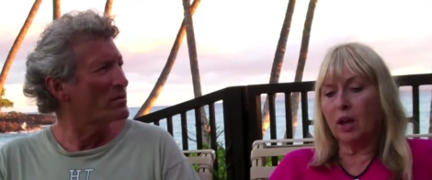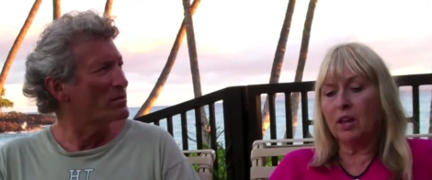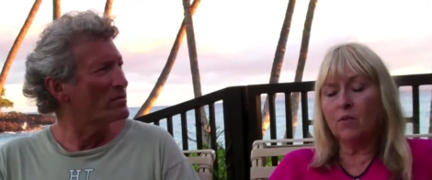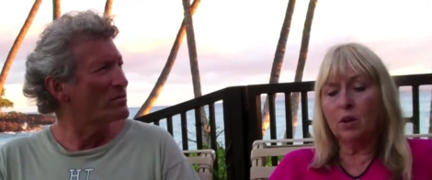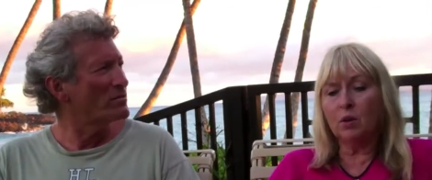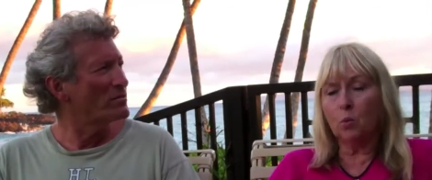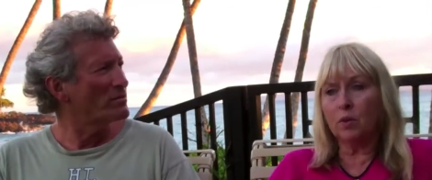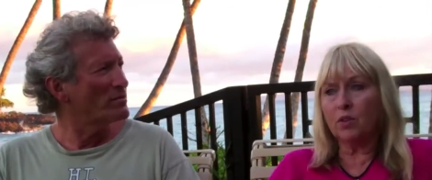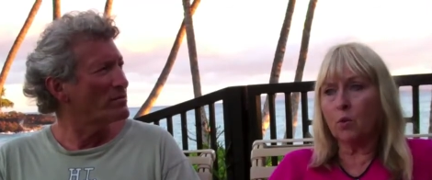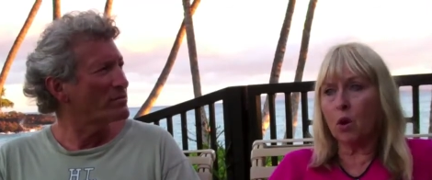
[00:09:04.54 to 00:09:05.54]
Speaker 1: even
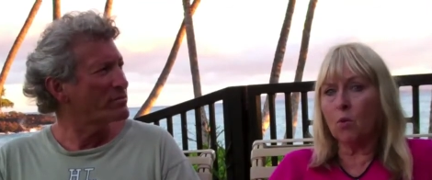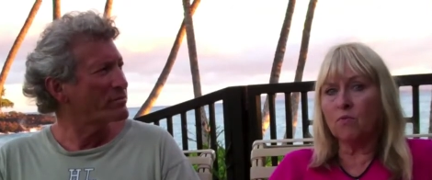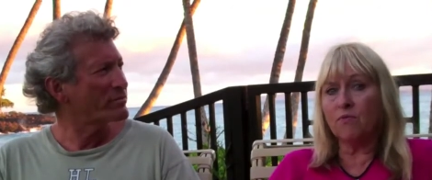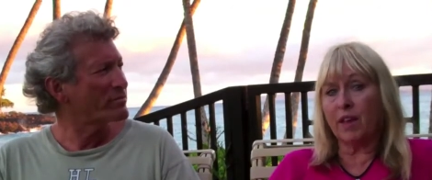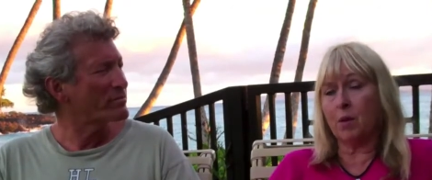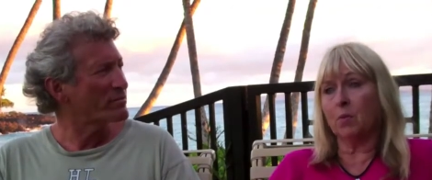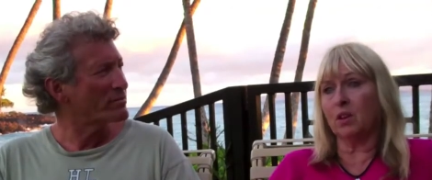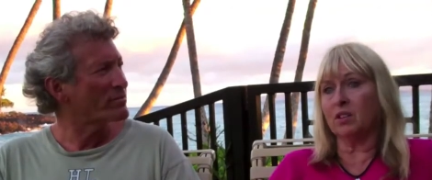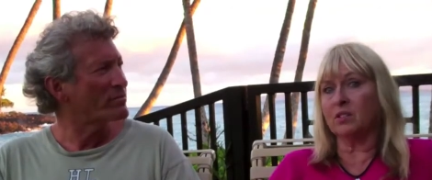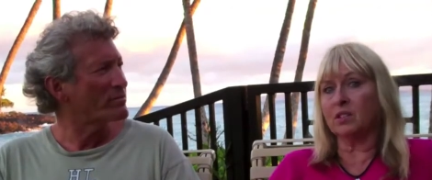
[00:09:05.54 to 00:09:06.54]
with your own
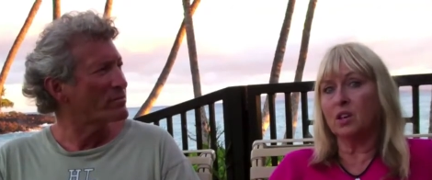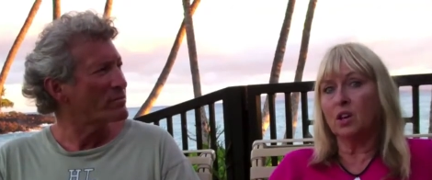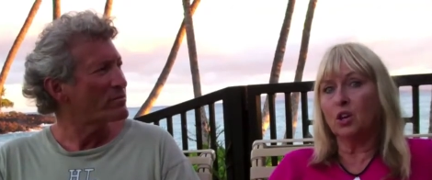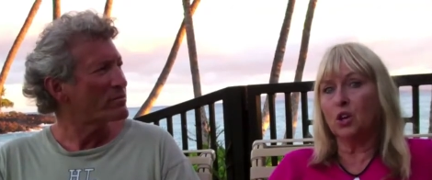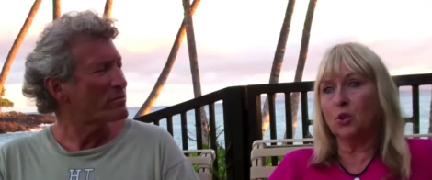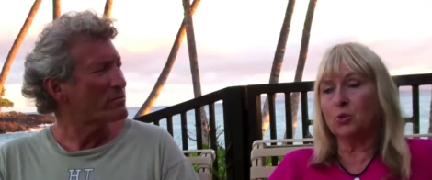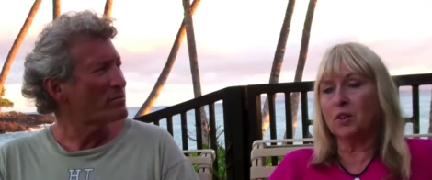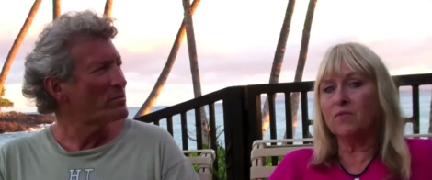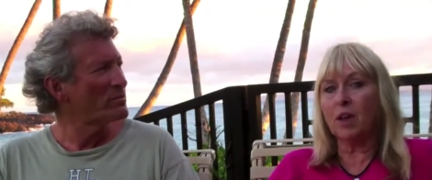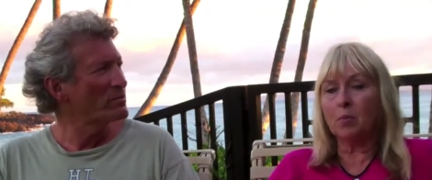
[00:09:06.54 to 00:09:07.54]
families, you know,
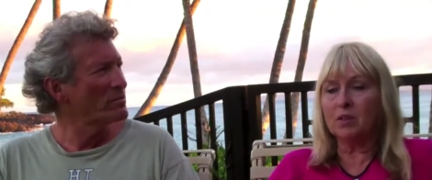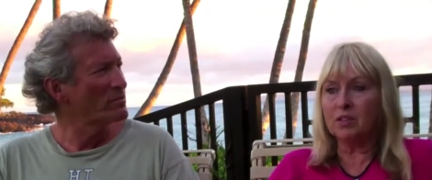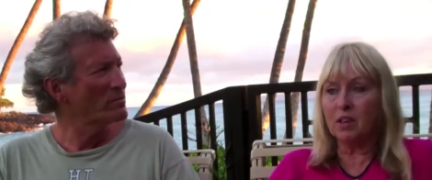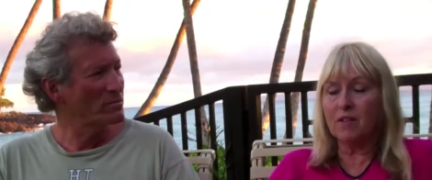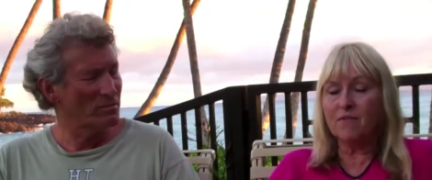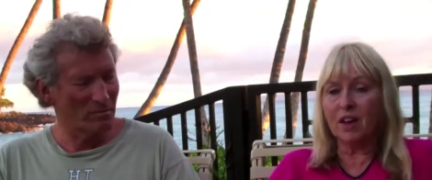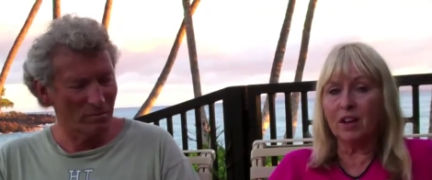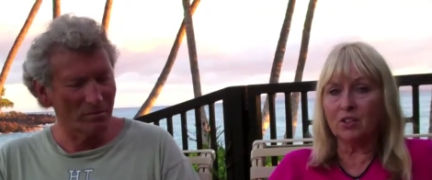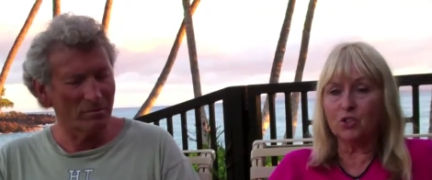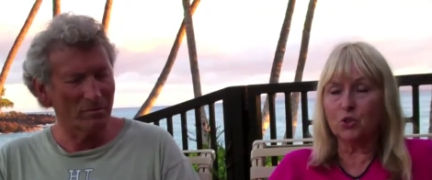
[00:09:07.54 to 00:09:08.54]
doing family
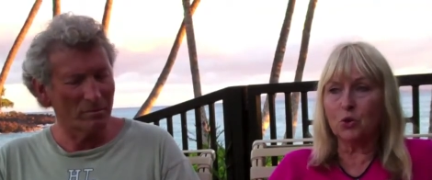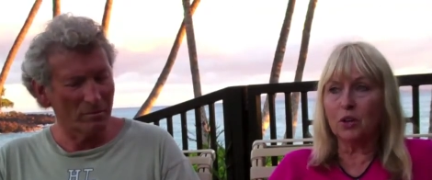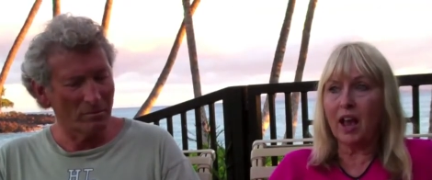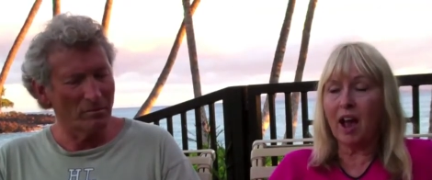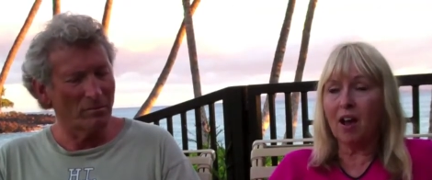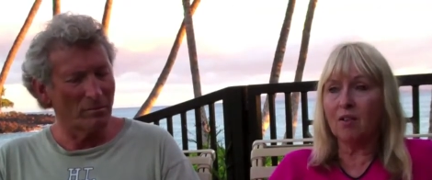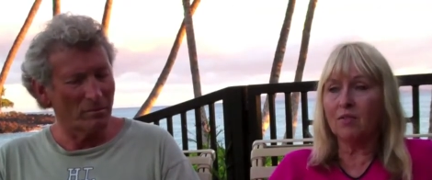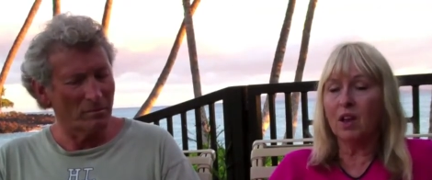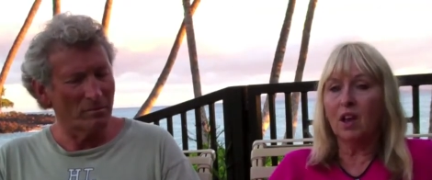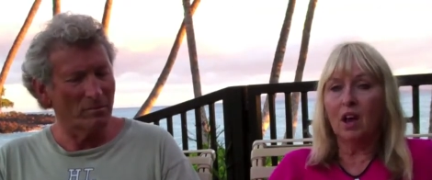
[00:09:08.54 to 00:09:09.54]
events, you could have
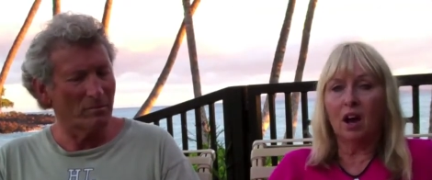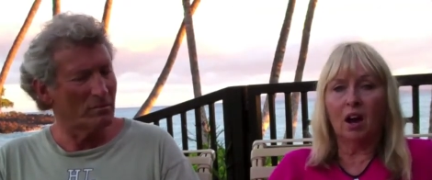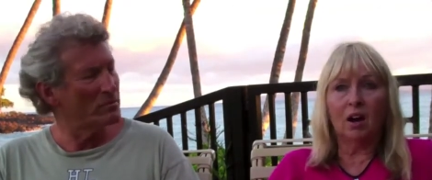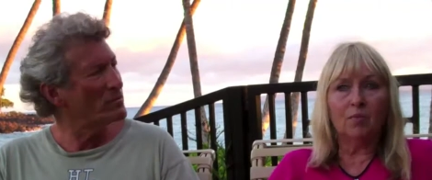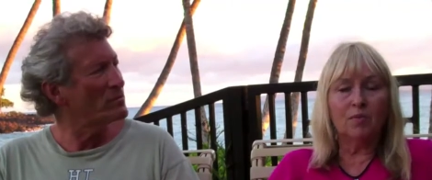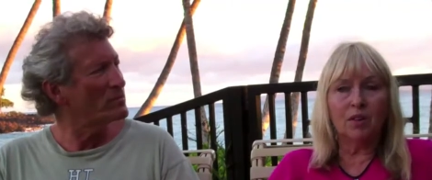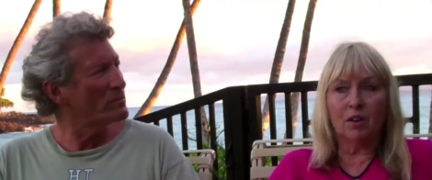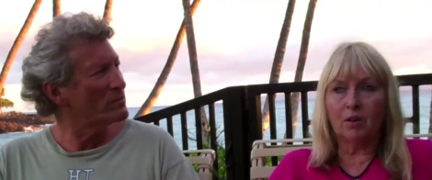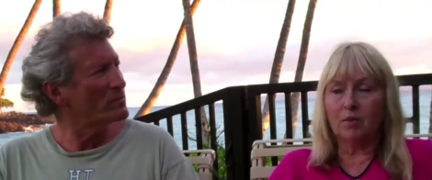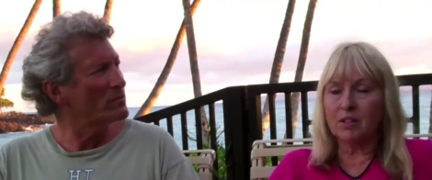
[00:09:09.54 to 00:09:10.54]

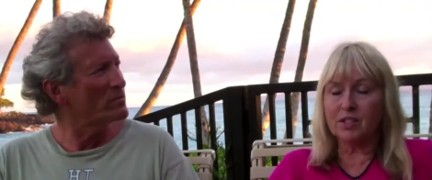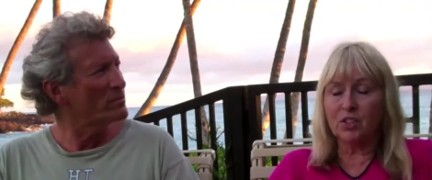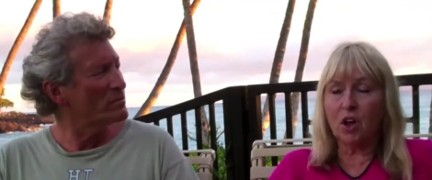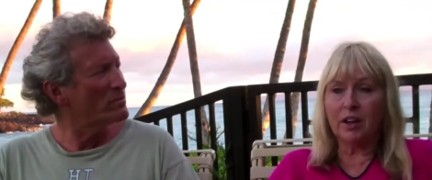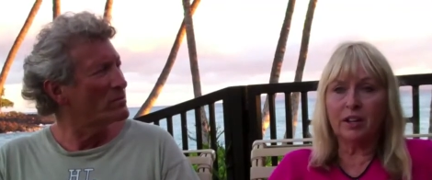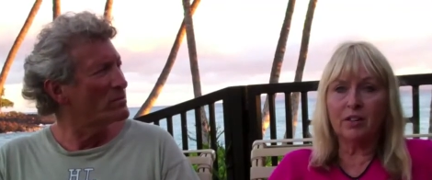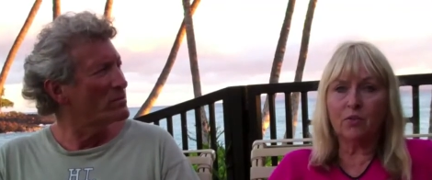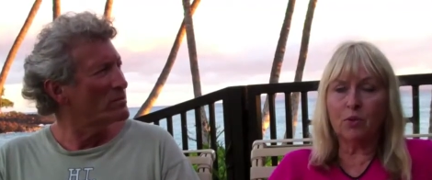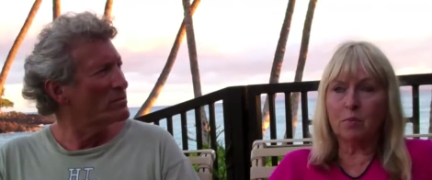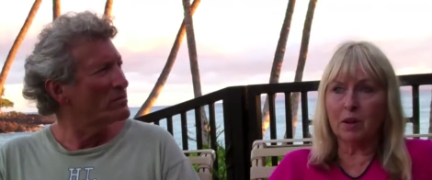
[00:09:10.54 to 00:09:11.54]
it's
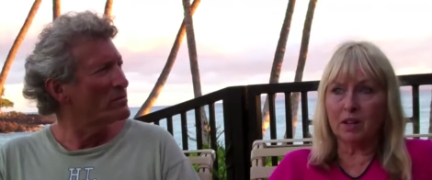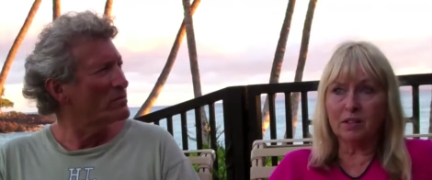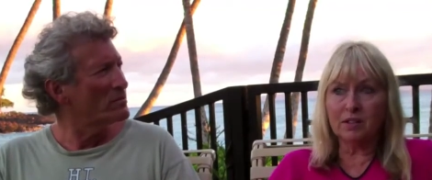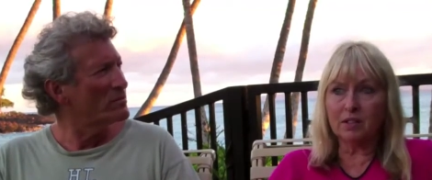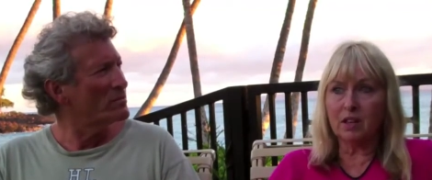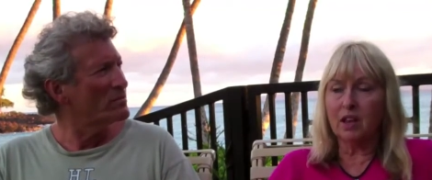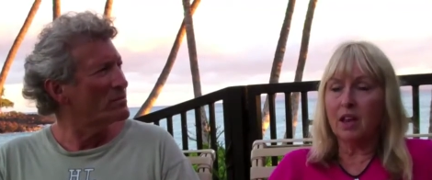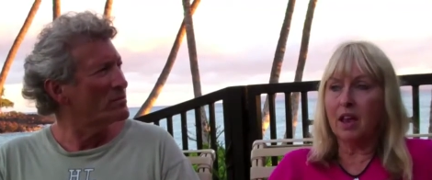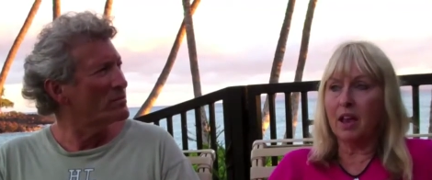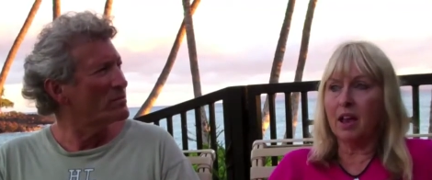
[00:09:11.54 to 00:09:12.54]
93 minutes,
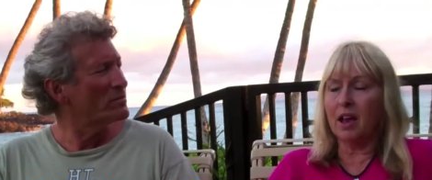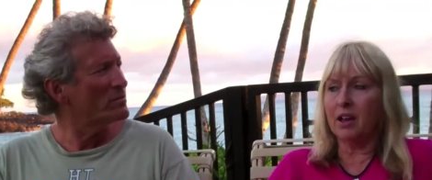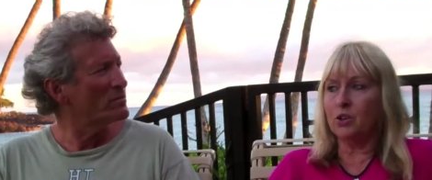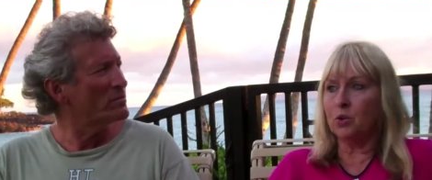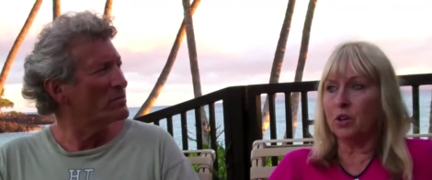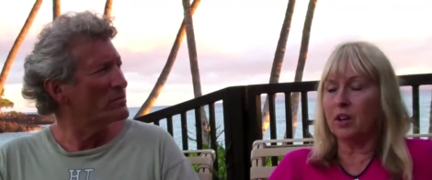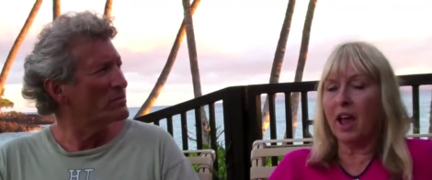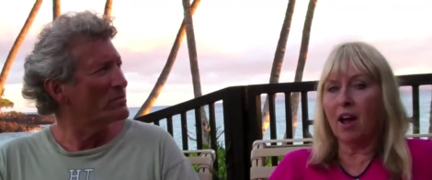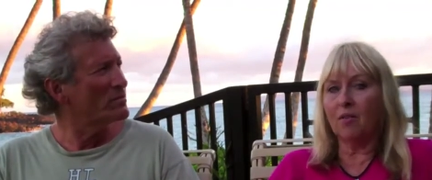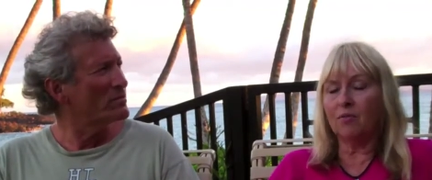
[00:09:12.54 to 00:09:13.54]
and you could
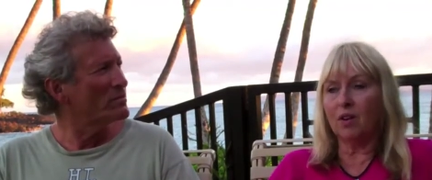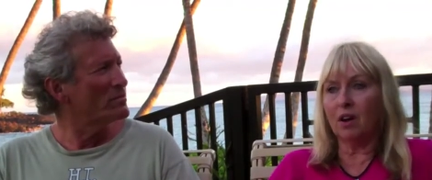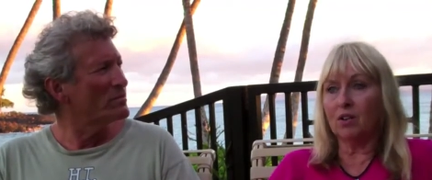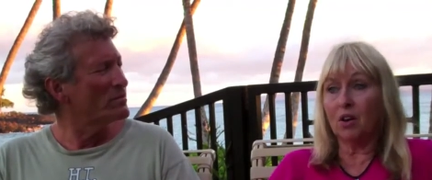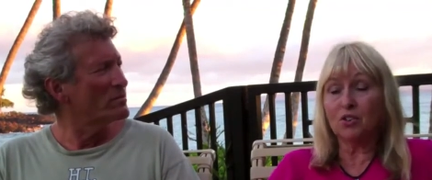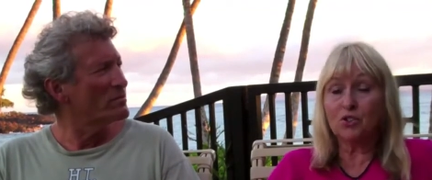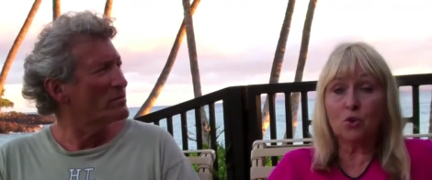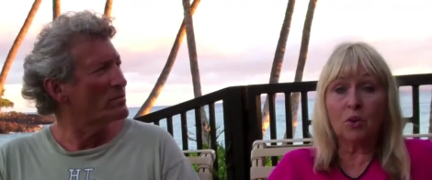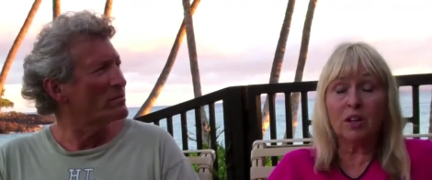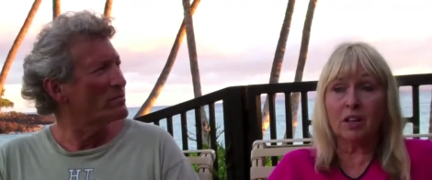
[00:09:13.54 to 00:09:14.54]
have a
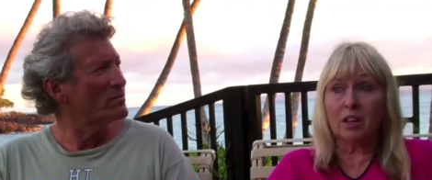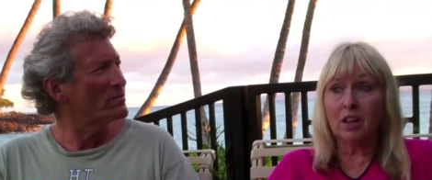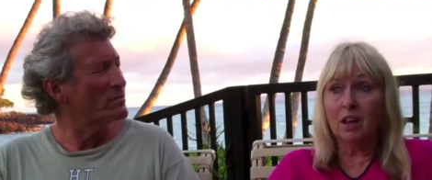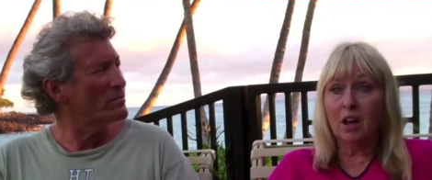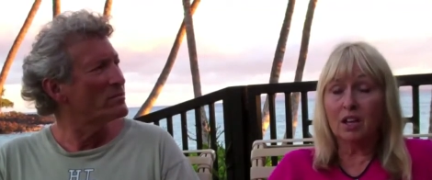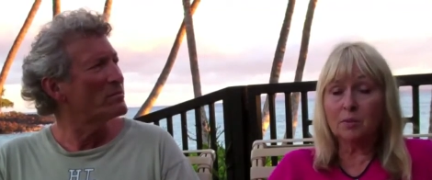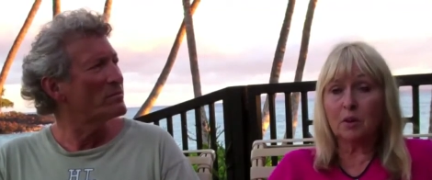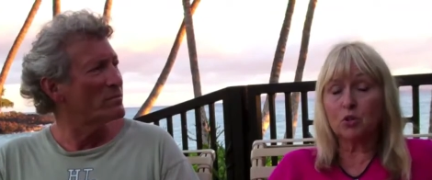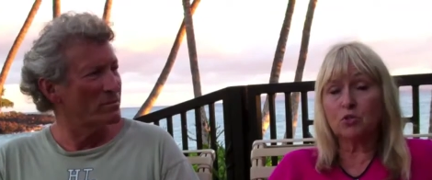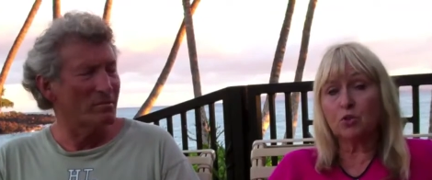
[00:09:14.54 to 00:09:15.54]
screening, a
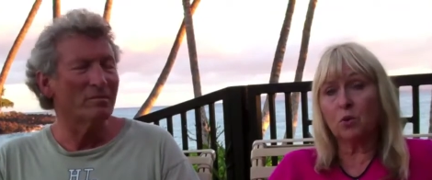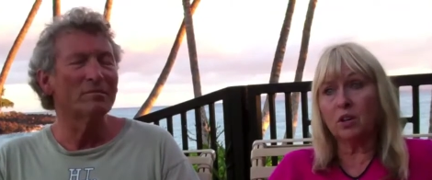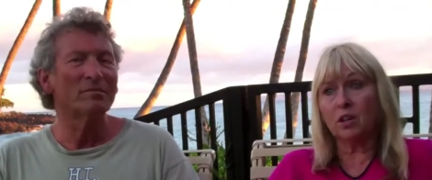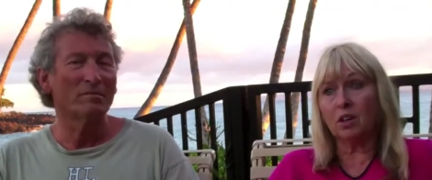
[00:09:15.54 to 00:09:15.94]
special screening